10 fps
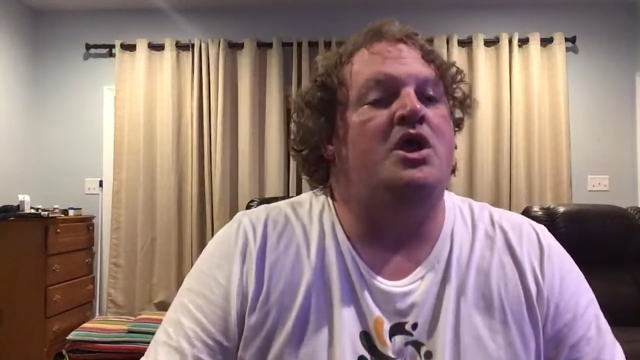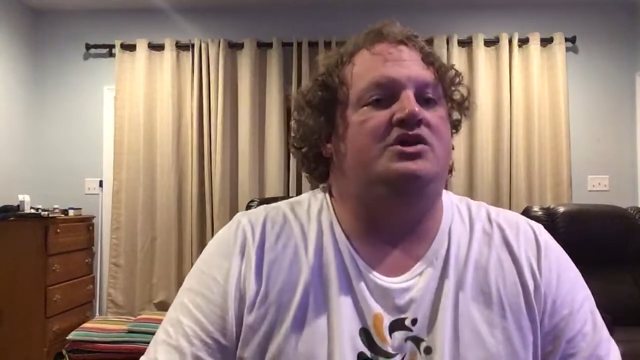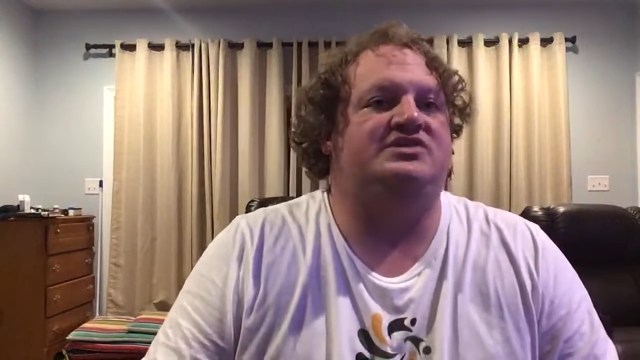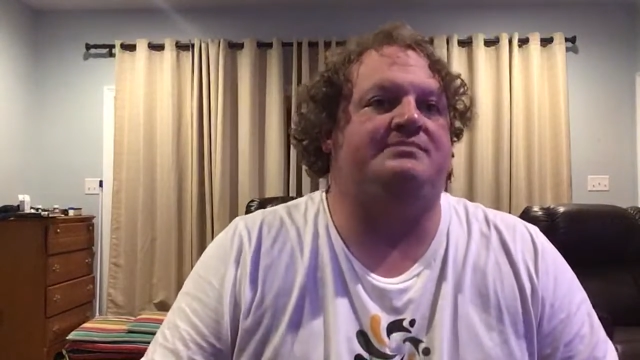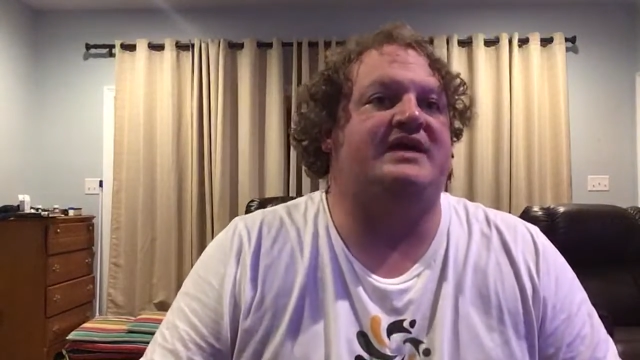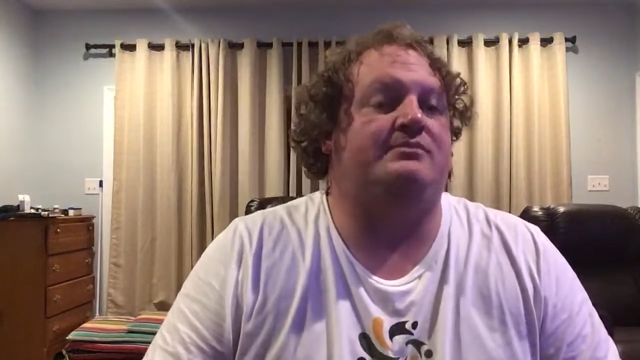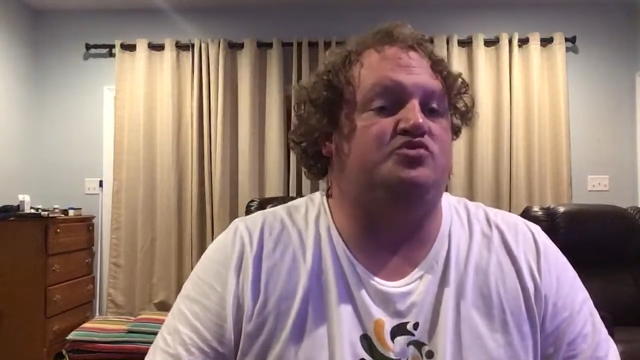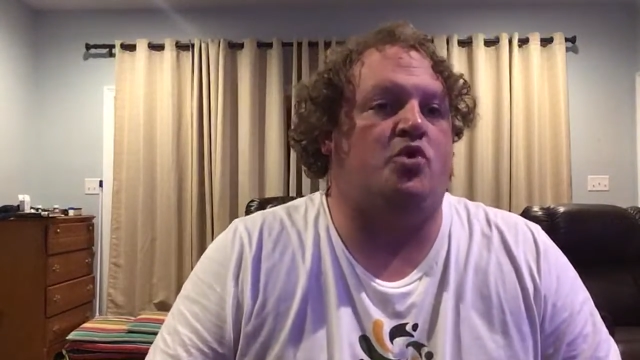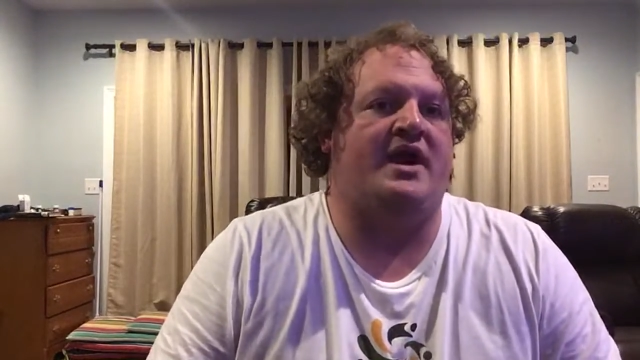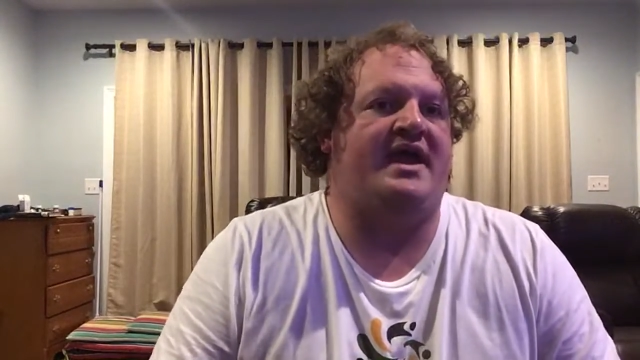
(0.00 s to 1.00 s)
sometimes
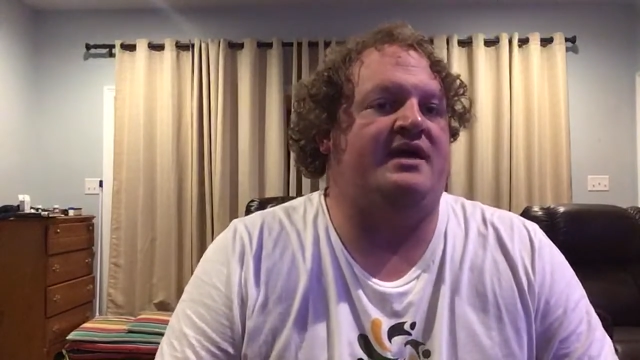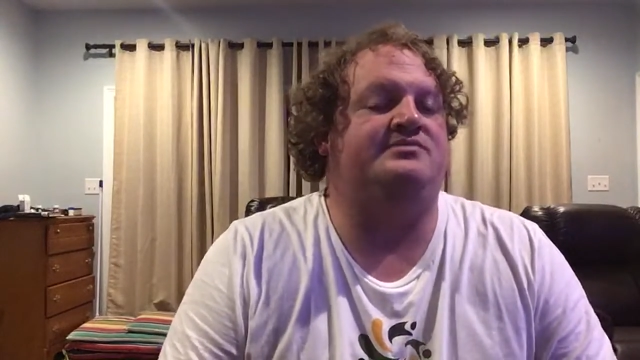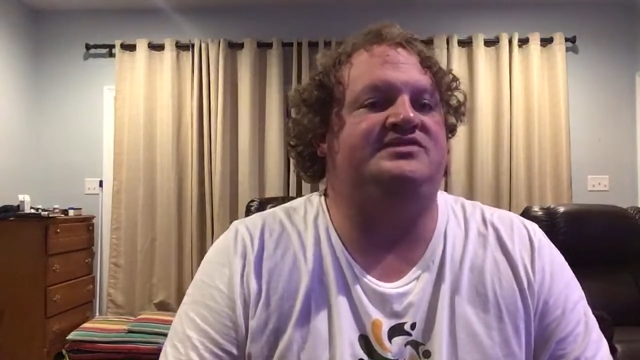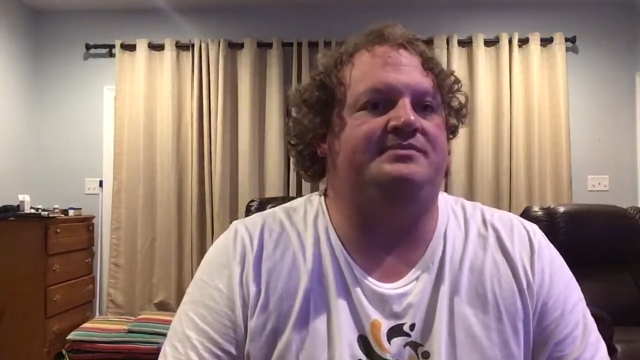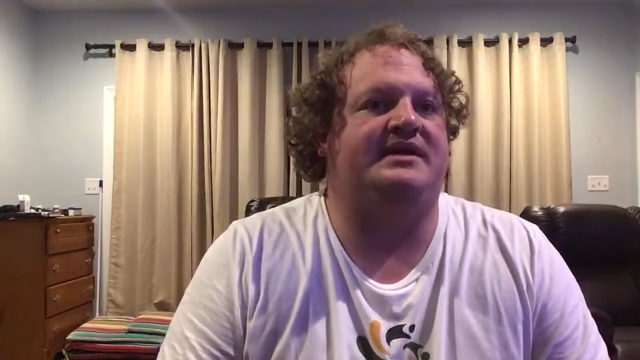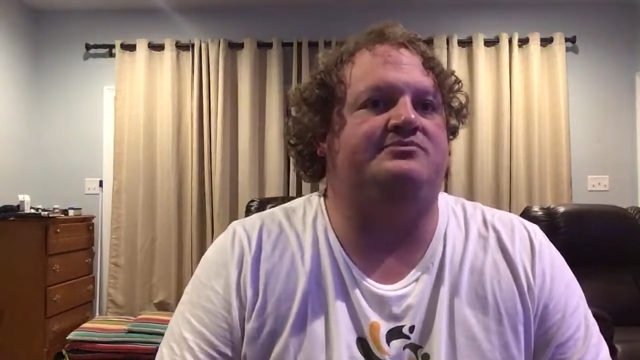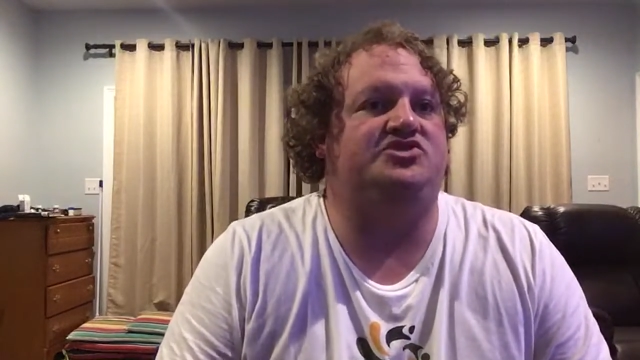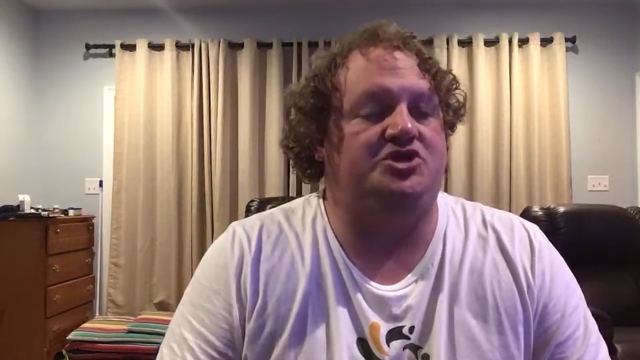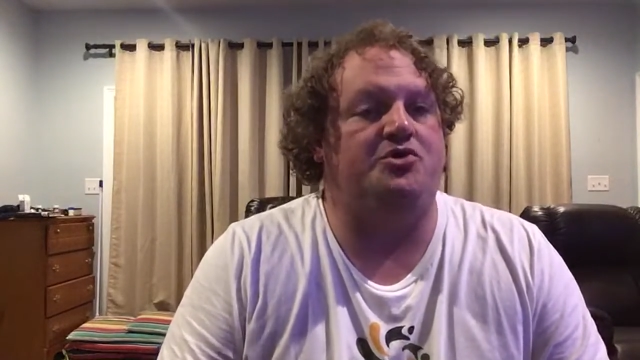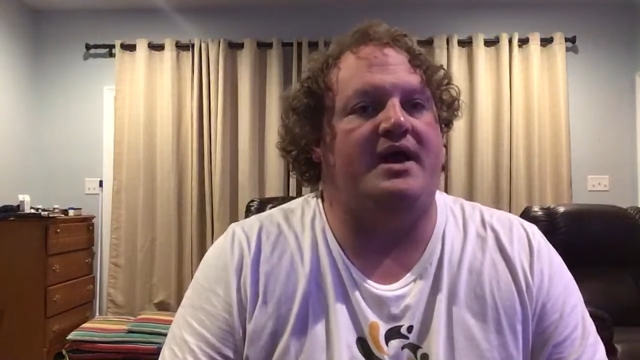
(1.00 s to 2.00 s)
1 a.m., sometimes
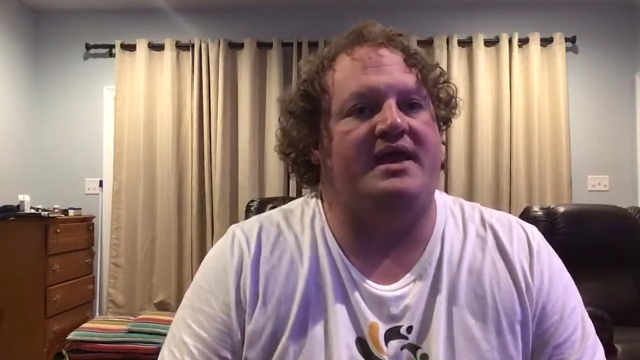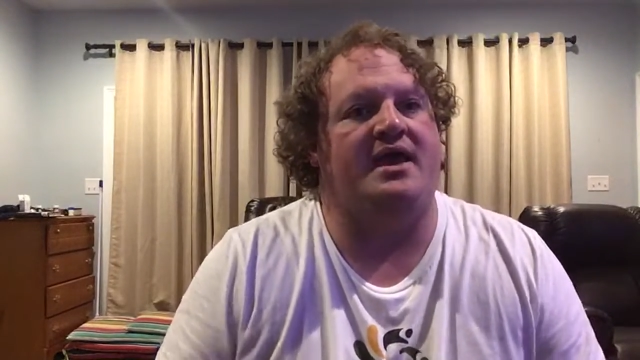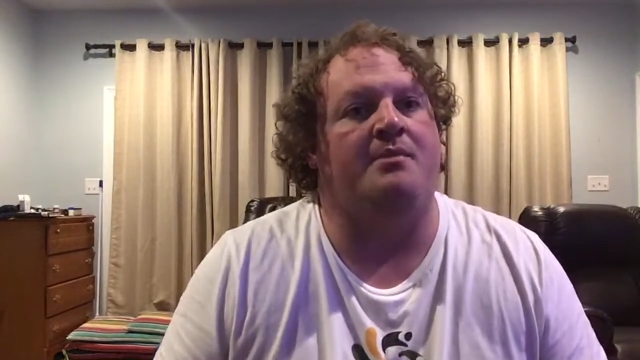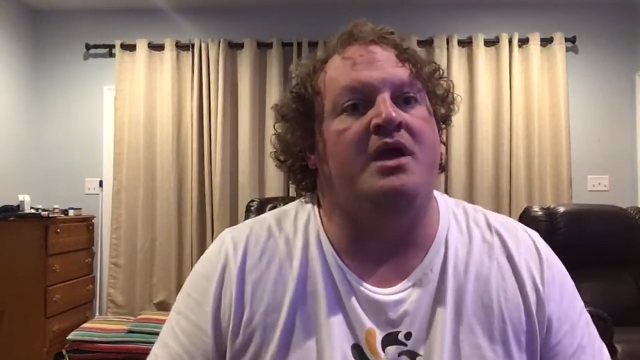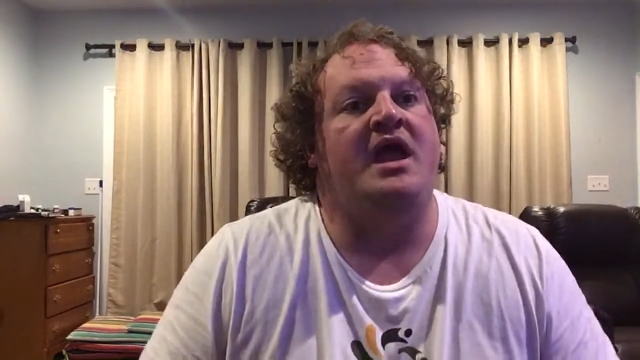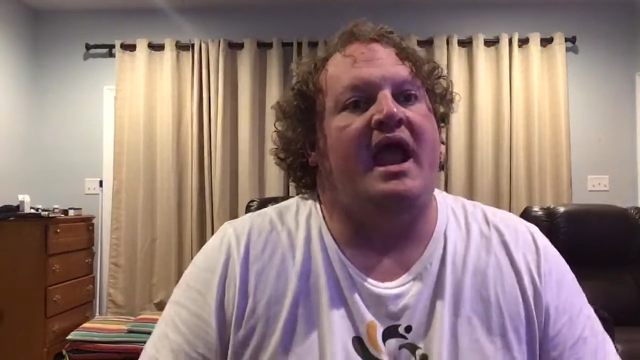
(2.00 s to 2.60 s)
2 a.m.,